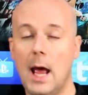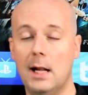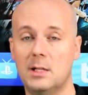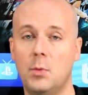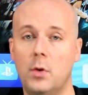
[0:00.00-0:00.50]

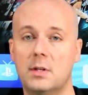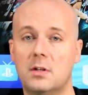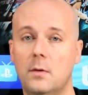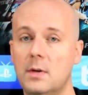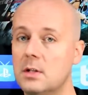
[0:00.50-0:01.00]
ad-supported
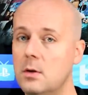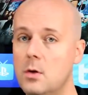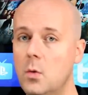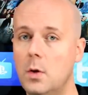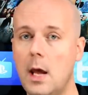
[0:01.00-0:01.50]
service,
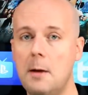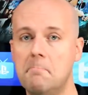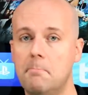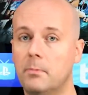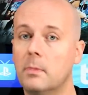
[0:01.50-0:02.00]
new
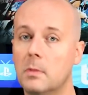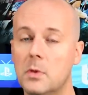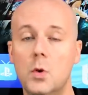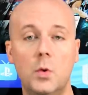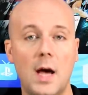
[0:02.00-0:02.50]
name,
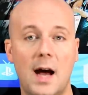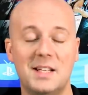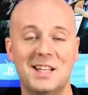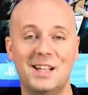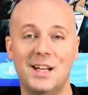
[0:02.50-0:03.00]
new
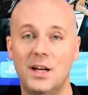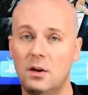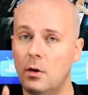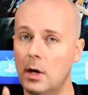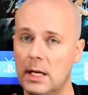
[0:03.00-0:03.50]
content,
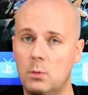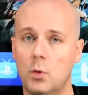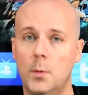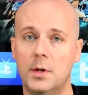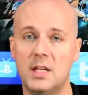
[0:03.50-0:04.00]
and
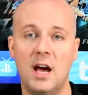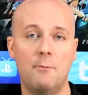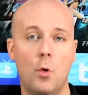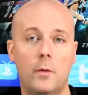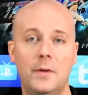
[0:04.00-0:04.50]
rumored to have
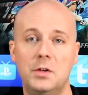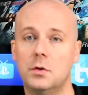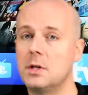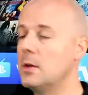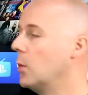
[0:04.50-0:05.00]
more
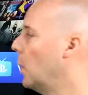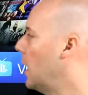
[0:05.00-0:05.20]
features on the